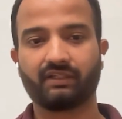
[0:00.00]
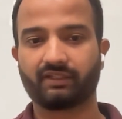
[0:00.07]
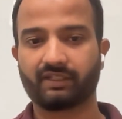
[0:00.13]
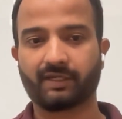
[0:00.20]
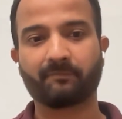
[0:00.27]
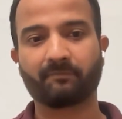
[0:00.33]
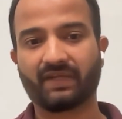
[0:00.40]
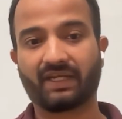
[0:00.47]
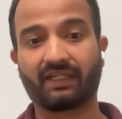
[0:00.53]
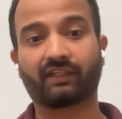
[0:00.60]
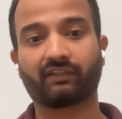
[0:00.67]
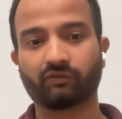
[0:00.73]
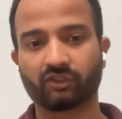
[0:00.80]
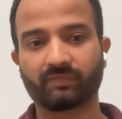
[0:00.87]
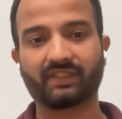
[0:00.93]
Yeah, I can
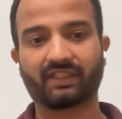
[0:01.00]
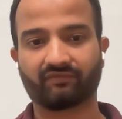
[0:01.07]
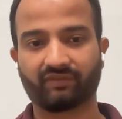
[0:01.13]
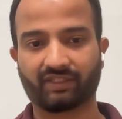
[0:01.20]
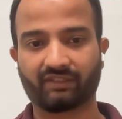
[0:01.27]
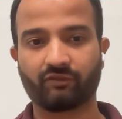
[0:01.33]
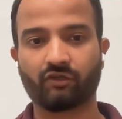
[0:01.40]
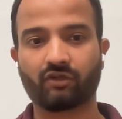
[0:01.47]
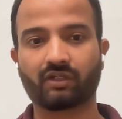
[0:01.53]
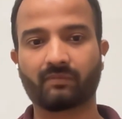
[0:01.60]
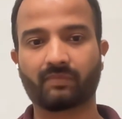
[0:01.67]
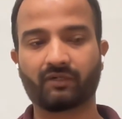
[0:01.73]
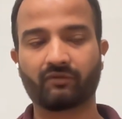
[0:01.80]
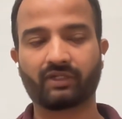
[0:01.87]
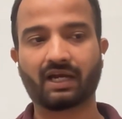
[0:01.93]
go specific and talk
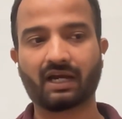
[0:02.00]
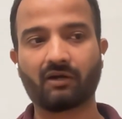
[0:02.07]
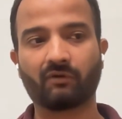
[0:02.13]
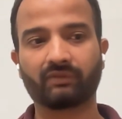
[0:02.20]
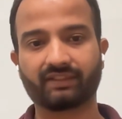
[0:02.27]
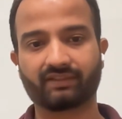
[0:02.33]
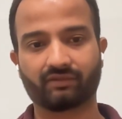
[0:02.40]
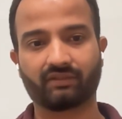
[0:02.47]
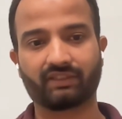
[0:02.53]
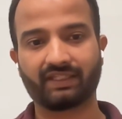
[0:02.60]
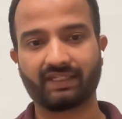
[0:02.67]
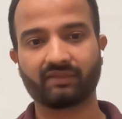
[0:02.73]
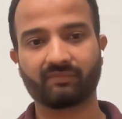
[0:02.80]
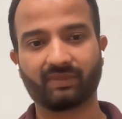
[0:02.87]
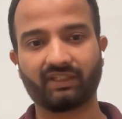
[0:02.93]
about how this journey
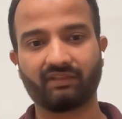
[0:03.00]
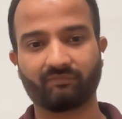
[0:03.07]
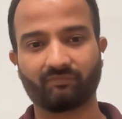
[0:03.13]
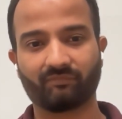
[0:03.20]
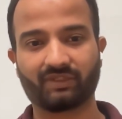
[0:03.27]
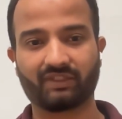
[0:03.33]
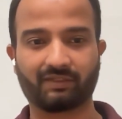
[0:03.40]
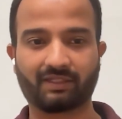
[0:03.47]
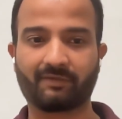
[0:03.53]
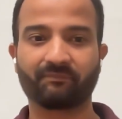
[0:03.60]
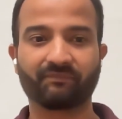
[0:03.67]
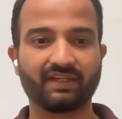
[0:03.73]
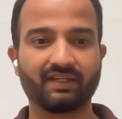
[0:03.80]
has been, but yeah,